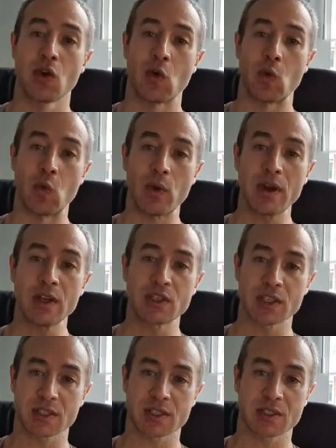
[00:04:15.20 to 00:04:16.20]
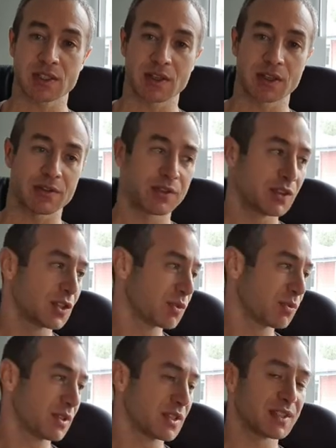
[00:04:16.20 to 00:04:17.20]
we just finished
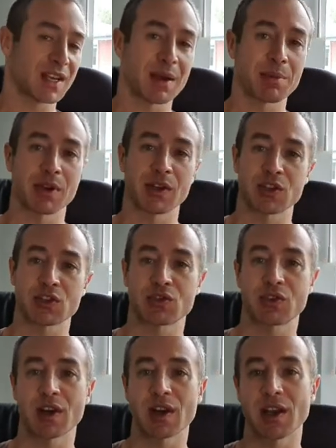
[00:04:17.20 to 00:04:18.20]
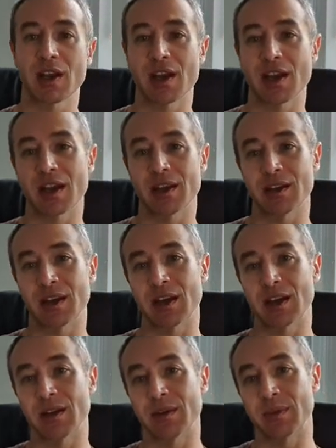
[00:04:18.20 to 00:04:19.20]
with summer in Australia,
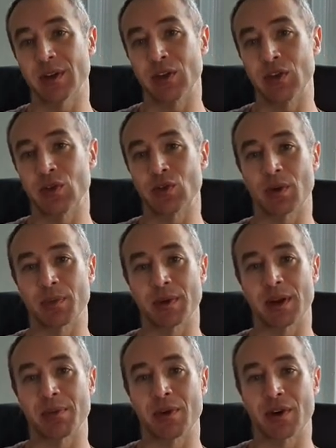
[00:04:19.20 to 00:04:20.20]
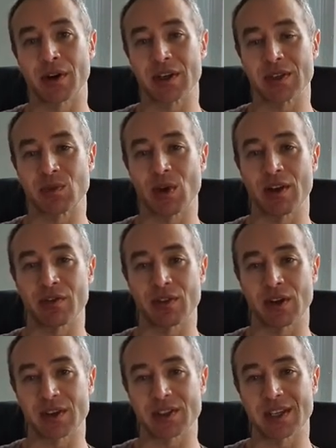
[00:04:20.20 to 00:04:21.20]
and Europe and Americas will have
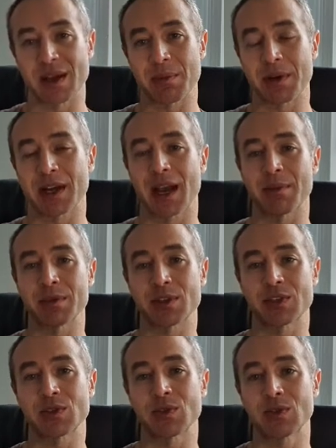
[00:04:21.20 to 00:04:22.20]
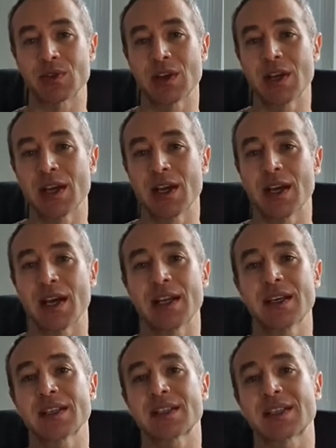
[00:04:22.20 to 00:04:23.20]
summer coming soon.
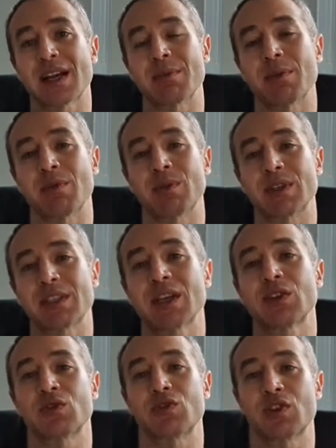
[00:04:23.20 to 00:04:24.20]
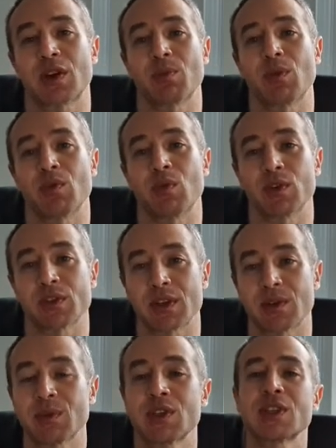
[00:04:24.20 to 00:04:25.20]
In the summer, we tend to drink more water,
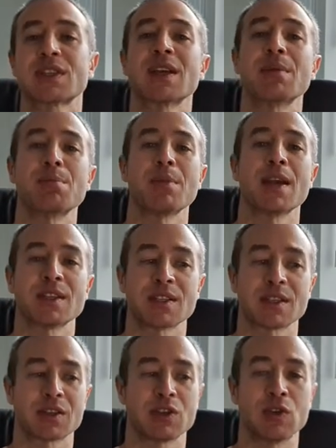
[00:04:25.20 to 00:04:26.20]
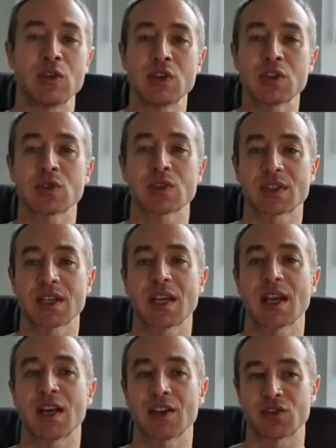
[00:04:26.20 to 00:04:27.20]
which is amazing. You need to stay
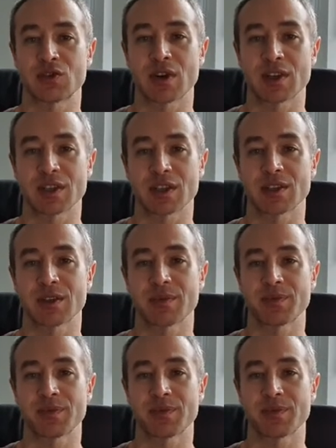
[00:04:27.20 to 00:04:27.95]
hydrated.